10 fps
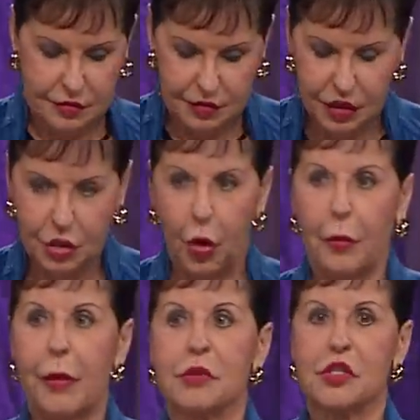And you won't
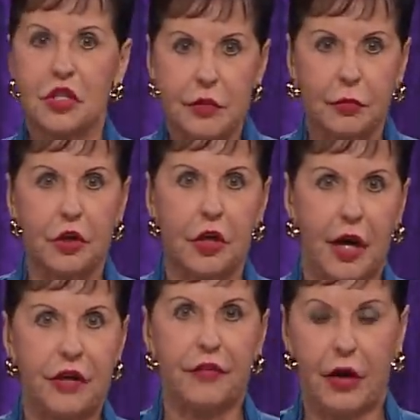be able to sleep good
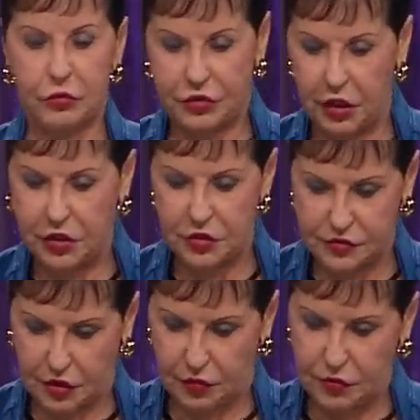tonight if I don't tell you,
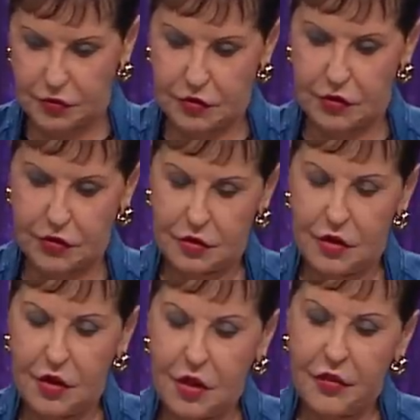so.
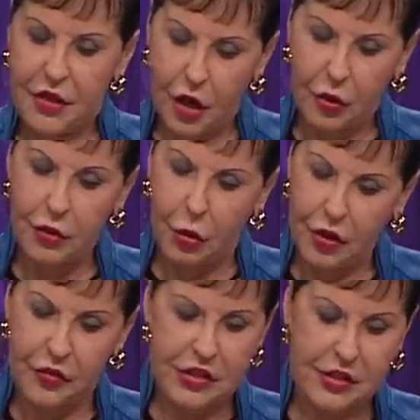The only one
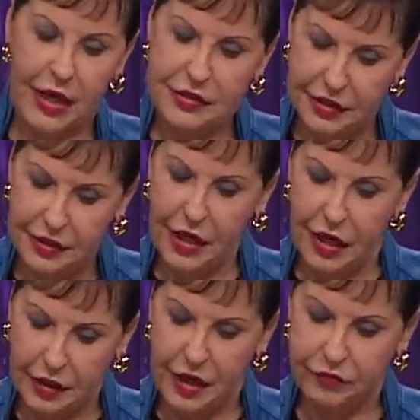of these I did
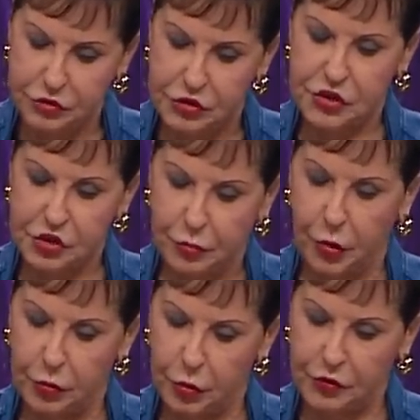not have was
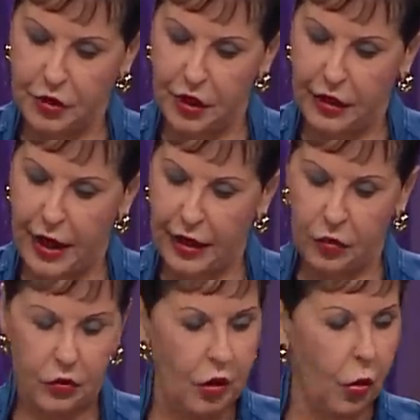disappointment with God. I
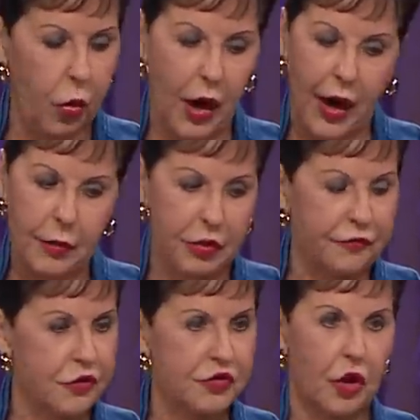don't know why, but
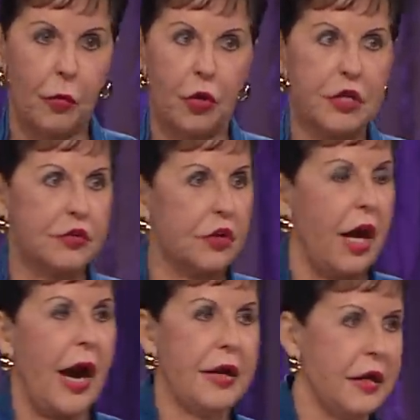for some reason,
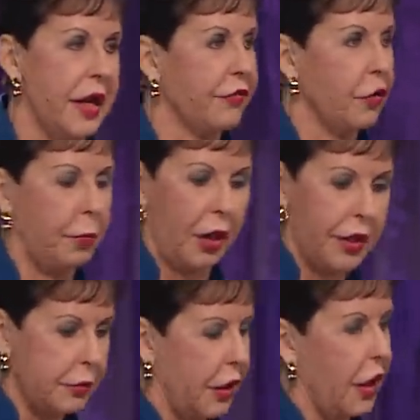I never blamed